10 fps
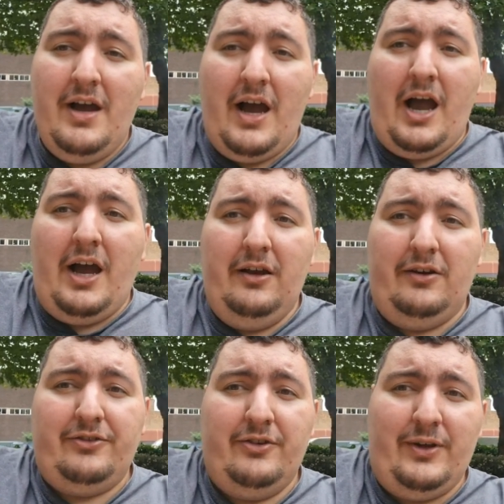
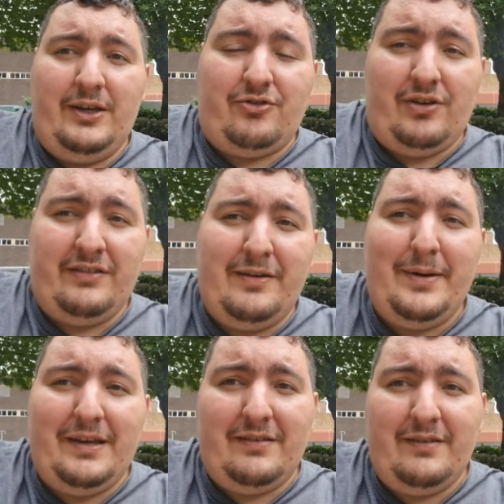Lots of interesting
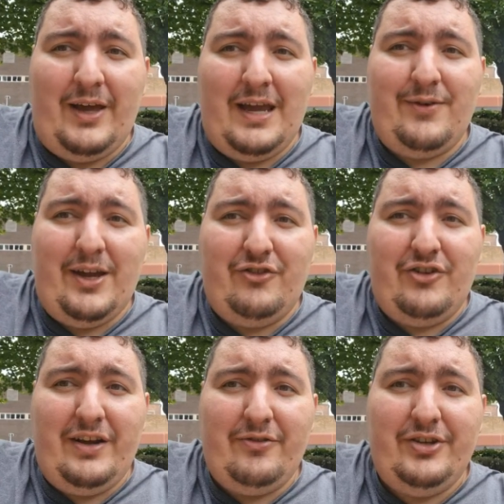bits of aviation
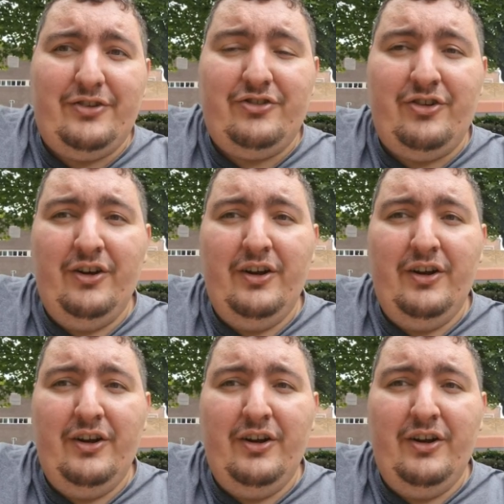heritage.